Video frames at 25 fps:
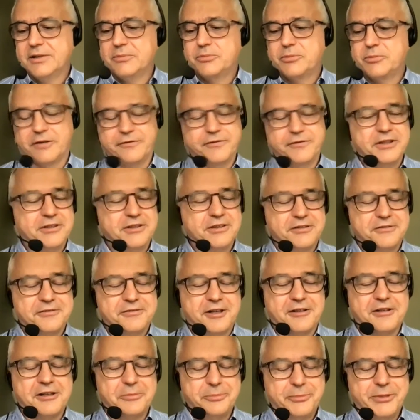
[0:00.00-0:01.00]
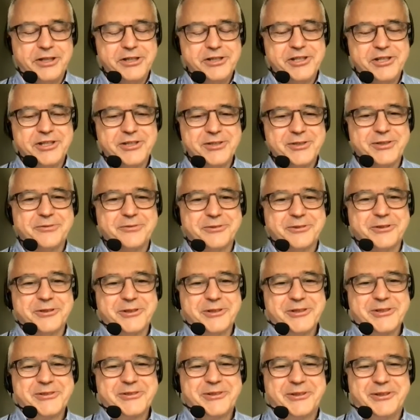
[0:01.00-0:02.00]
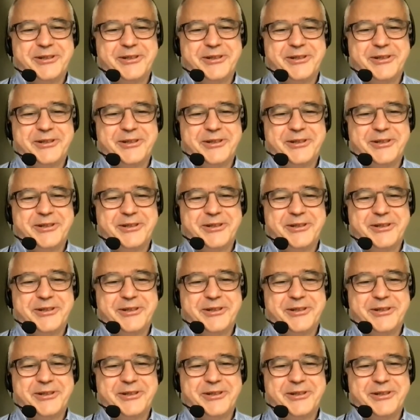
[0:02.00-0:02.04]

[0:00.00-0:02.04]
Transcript: profit of our patients, of course.